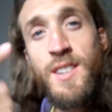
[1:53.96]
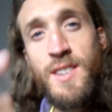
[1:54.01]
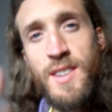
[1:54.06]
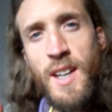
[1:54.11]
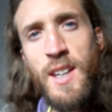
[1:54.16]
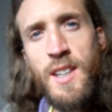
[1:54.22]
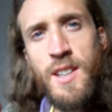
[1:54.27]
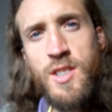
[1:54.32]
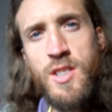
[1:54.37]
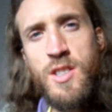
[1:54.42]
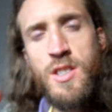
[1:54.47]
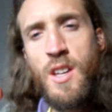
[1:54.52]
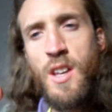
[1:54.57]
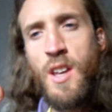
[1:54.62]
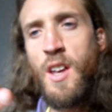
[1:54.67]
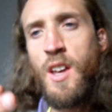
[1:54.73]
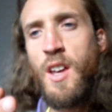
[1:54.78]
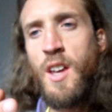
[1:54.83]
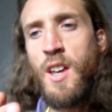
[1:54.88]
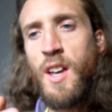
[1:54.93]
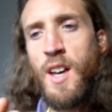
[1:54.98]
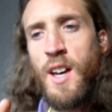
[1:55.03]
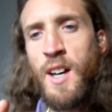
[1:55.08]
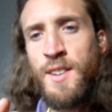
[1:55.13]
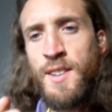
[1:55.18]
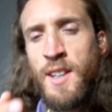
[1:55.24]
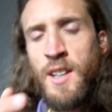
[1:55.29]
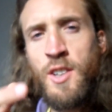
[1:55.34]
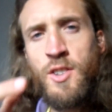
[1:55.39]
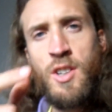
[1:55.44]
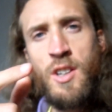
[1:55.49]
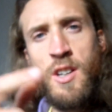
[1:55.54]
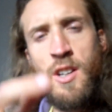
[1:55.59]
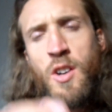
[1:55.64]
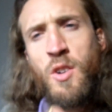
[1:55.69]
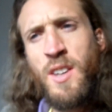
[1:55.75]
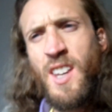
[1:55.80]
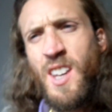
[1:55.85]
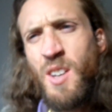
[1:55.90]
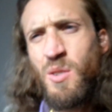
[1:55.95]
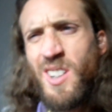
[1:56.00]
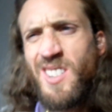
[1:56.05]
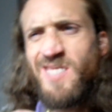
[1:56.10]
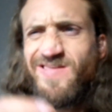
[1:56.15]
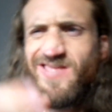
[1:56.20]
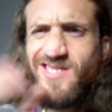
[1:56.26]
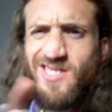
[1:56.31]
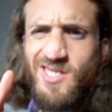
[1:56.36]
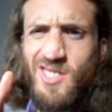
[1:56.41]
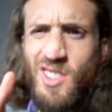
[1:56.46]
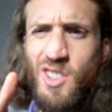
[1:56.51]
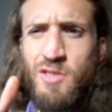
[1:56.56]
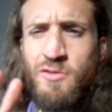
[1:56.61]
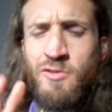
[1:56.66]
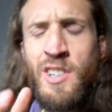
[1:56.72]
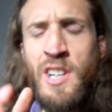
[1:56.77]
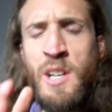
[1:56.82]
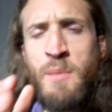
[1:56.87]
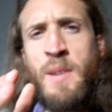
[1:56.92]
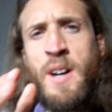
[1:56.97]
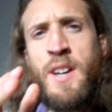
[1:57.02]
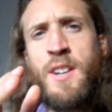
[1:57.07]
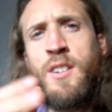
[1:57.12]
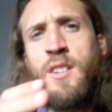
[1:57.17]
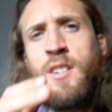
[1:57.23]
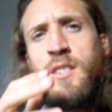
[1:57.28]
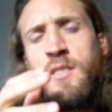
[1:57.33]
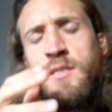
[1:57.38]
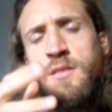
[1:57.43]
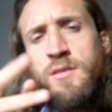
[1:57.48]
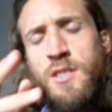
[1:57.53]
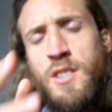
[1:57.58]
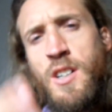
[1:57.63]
dates. And then I thought, okay, well, doesn't really matter,